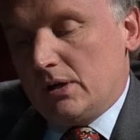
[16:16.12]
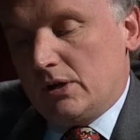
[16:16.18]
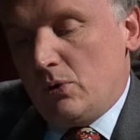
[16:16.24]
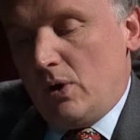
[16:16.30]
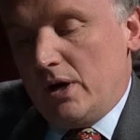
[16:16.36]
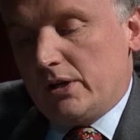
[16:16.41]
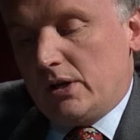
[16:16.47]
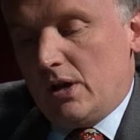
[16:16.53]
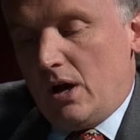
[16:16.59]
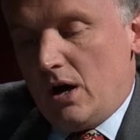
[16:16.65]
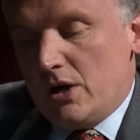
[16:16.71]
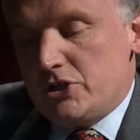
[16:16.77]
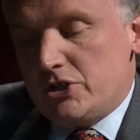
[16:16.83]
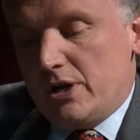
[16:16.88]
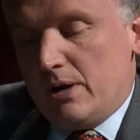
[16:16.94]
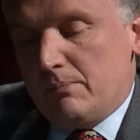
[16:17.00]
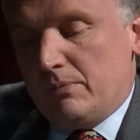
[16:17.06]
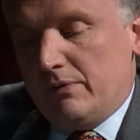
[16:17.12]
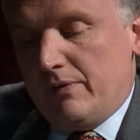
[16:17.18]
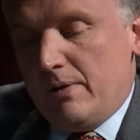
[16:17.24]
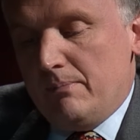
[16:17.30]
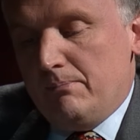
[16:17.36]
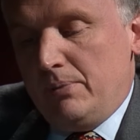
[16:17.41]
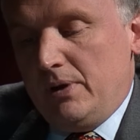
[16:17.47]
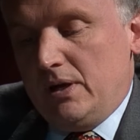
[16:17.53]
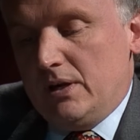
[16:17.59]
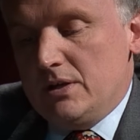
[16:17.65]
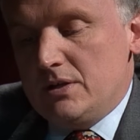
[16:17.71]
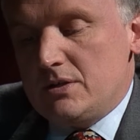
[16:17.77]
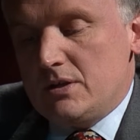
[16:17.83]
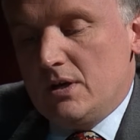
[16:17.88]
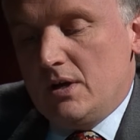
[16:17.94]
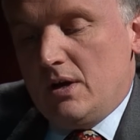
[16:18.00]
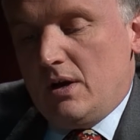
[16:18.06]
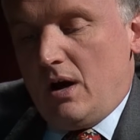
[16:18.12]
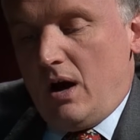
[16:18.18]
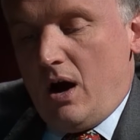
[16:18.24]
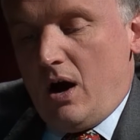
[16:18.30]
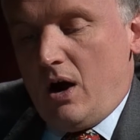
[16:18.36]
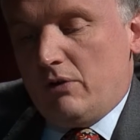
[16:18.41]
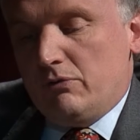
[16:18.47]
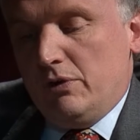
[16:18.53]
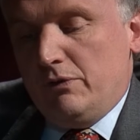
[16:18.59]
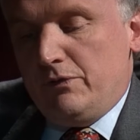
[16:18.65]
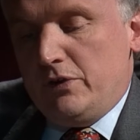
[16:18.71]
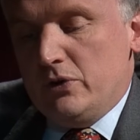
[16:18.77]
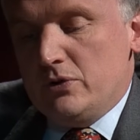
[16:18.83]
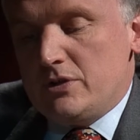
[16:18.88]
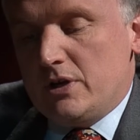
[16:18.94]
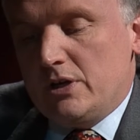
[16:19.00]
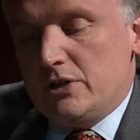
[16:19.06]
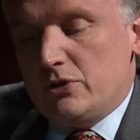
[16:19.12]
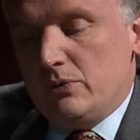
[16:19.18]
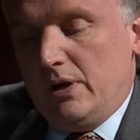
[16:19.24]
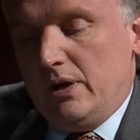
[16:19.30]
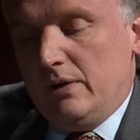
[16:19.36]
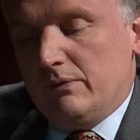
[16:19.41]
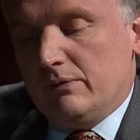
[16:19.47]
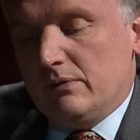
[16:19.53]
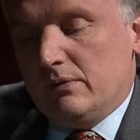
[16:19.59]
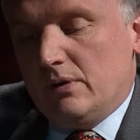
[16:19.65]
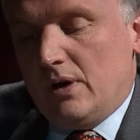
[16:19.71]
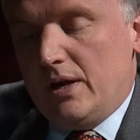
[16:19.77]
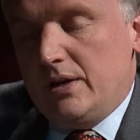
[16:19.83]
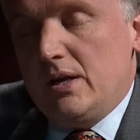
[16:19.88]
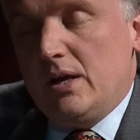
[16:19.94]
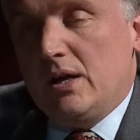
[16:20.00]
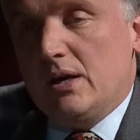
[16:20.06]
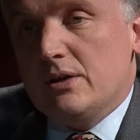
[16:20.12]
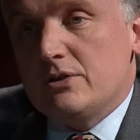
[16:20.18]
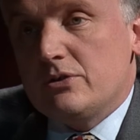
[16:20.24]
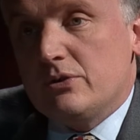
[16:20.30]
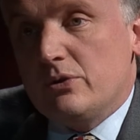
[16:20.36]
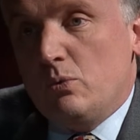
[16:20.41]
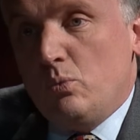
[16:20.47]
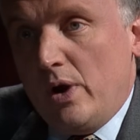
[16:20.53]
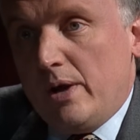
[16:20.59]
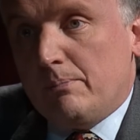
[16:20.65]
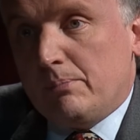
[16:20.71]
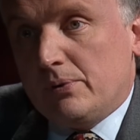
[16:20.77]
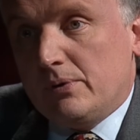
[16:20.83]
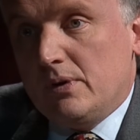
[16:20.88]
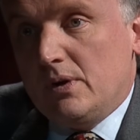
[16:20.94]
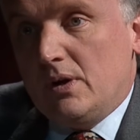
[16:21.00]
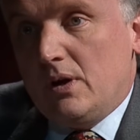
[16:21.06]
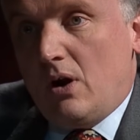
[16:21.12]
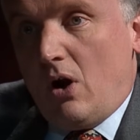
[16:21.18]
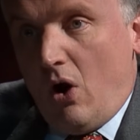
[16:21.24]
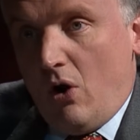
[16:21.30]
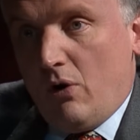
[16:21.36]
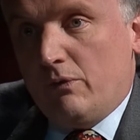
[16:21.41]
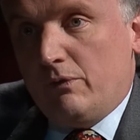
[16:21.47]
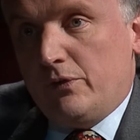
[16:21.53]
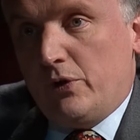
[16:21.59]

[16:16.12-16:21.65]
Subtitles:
quite a large number of MPs are refusing to even adhere to the whip of